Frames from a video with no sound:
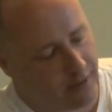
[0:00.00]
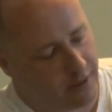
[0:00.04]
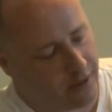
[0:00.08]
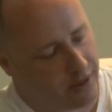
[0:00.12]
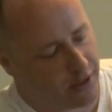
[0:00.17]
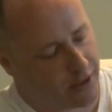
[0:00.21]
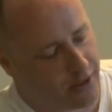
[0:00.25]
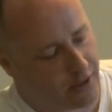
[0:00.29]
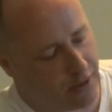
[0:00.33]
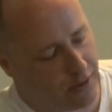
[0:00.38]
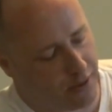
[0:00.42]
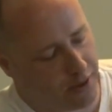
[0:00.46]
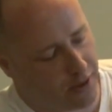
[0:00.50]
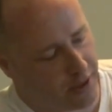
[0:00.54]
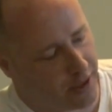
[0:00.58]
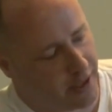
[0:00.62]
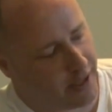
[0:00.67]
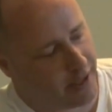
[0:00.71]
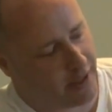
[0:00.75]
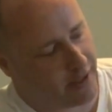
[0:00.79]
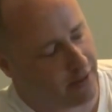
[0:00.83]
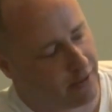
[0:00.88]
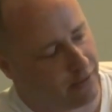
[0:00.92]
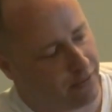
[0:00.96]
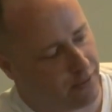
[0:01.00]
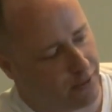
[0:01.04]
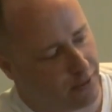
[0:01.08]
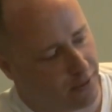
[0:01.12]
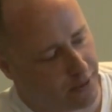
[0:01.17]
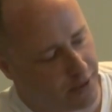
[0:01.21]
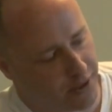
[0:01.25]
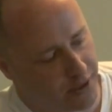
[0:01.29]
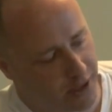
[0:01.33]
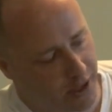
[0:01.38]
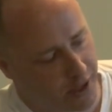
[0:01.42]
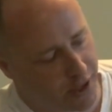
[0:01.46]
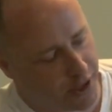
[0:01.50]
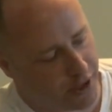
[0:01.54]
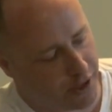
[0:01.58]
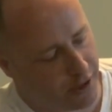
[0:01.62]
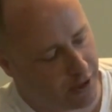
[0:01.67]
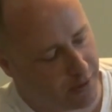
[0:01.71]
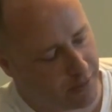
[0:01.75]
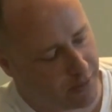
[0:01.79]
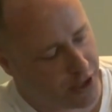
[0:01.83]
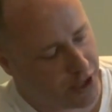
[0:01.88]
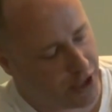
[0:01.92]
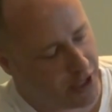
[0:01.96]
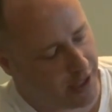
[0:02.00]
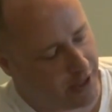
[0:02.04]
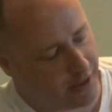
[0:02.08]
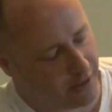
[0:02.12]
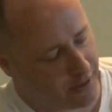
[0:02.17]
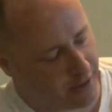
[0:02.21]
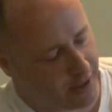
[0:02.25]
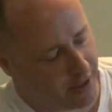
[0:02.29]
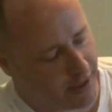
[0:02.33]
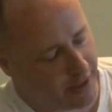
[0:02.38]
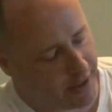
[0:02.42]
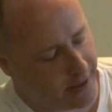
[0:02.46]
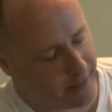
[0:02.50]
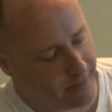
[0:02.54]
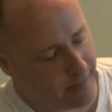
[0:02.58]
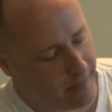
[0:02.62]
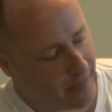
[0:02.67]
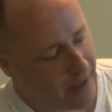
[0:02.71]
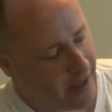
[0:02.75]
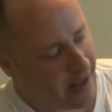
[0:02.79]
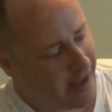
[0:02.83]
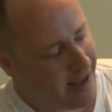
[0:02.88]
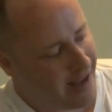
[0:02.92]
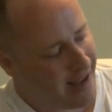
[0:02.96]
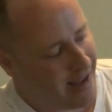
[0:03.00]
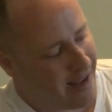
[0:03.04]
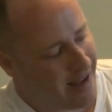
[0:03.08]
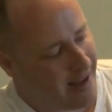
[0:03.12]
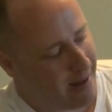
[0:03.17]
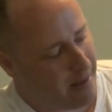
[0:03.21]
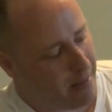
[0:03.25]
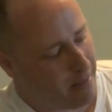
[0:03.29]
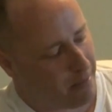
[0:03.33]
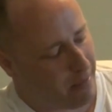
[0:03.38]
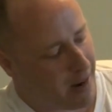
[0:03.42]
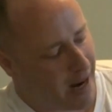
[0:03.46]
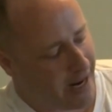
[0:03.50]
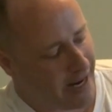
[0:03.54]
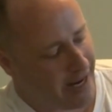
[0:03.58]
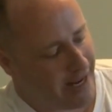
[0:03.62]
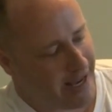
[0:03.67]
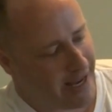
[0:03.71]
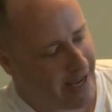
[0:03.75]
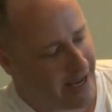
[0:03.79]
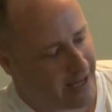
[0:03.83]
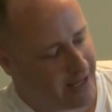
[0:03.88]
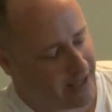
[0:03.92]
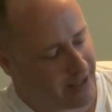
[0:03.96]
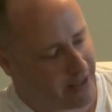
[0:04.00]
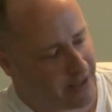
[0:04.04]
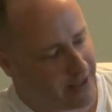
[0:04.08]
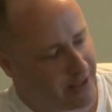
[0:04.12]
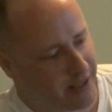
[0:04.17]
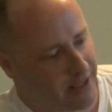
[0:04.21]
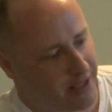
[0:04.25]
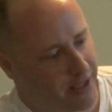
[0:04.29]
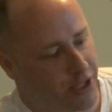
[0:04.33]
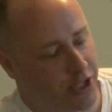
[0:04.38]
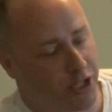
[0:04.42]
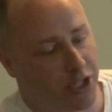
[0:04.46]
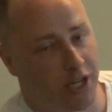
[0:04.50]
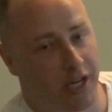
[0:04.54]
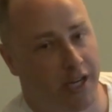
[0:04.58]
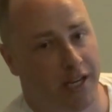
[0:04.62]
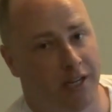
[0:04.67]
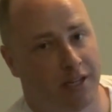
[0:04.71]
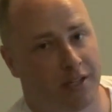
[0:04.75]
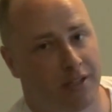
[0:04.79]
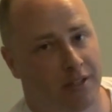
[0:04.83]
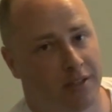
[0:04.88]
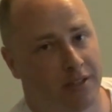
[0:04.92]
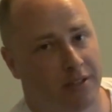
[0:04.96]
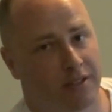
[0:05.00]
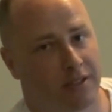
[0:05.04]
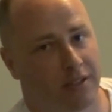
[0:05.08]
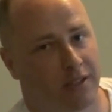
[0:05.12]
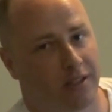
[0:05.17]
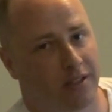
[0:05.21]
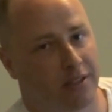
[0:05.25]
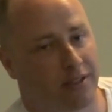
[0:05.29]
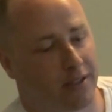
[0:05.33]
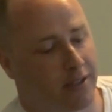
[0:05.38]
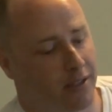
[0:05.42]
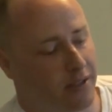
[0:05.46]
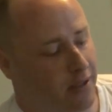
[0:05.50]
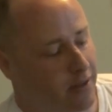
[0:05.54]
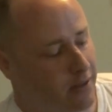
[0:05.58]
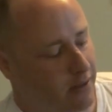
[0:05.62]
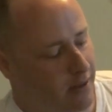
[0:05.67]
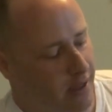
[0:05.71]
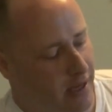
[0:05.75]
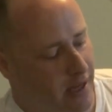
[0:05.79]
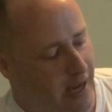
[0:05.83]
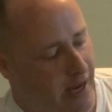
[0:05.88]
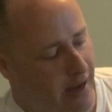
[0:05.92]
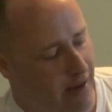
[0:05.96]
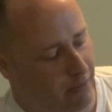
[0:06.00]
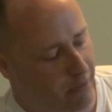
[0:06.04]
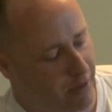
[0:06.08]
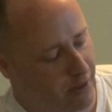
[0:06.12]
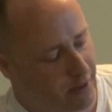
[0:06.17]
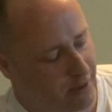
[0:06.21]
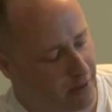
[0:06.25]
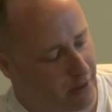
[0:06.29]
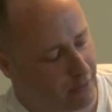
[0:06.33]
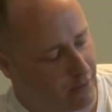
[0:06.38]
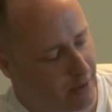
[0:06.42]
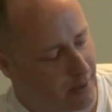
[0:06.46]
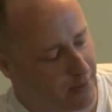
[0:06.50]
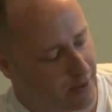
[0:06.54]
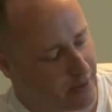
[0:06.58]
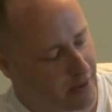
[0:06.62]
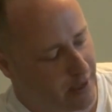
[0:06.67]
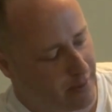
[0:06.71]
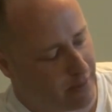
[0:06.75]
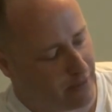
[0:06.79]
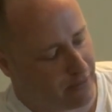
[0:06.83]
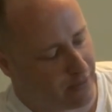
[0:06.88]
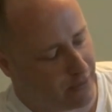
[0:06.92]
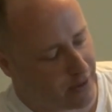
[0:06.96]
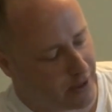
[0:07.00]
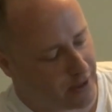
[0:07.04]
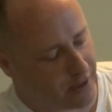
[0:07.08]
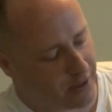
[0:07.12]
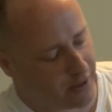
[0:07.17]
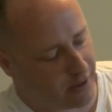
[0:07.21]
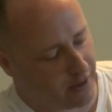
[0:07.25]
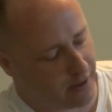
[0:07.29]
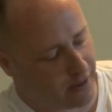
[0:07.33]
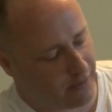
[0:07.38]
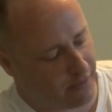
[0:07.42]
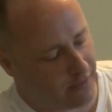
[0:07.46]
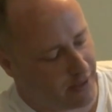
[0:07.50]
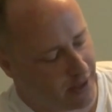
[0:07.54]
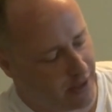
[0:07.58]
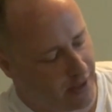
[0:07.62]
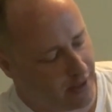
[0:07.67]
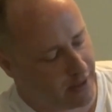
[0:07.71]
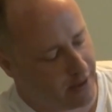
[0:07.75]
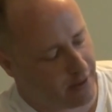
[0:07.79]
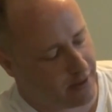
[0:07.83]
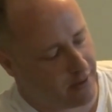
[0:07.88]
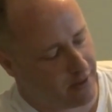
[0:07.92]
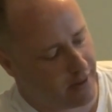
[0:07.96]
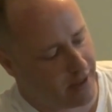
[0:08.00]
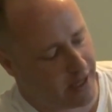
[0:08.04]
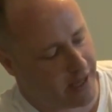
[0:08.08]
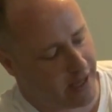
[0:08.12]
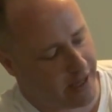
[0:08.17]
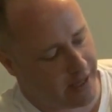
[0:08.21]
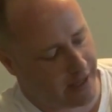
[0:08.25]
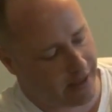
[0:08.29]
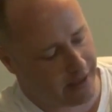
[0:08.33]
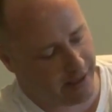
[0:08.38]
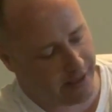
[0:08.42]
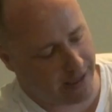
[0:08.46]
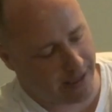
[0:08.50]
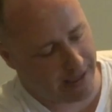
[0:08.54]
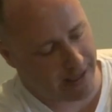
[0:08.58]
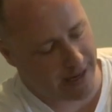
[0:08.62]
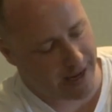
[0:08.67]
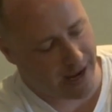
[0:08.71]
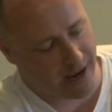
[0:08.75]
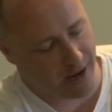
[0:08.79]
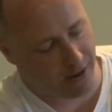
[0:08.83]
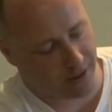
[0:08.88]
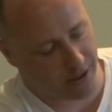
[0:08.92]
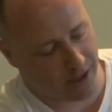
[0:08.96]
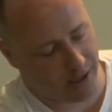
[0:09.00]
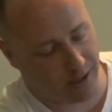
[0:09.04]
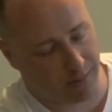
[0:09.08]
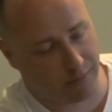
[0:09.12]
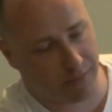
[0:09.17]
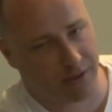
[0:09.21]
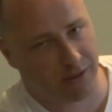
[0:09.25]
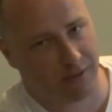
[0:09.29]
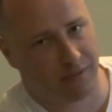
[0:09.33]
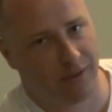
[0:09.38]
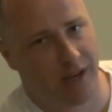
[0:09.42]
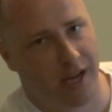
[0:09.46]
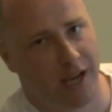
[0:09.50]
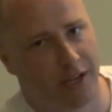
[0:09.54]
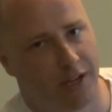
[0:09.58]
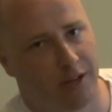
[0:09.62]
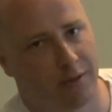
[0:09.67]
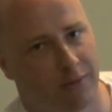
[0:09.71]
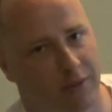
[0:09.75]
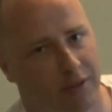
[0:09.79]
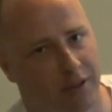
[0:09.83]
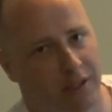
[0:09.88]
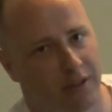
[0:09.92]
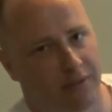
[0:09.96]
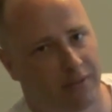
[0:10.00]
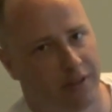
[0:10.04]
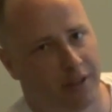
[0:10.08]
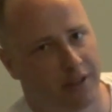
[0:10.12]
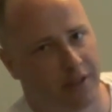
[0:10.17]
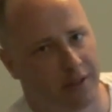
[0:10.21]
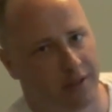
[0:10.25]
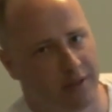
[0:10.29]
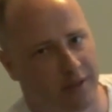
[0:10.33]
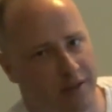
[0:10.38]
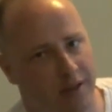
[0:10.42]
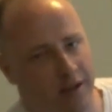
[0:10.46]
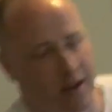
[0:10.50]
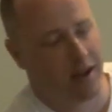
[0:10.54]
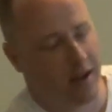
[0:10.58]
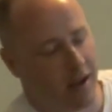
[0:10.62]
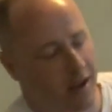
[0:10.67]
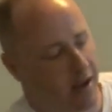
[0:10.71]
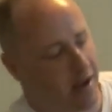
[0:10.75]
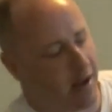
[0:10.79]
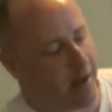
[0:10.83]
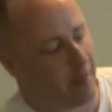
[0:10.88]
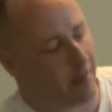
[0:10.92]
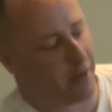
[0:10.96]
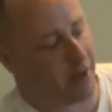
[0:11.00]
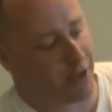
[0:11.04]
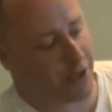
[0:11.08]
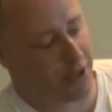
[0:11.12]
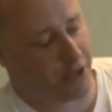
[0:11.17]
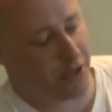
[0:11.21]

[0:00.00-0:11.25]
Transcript: so you're getting the full suction of your machine on here. Mytee has since changed this also. I went to their website before I started the video, and they now come with a vacuum relief here. I'm not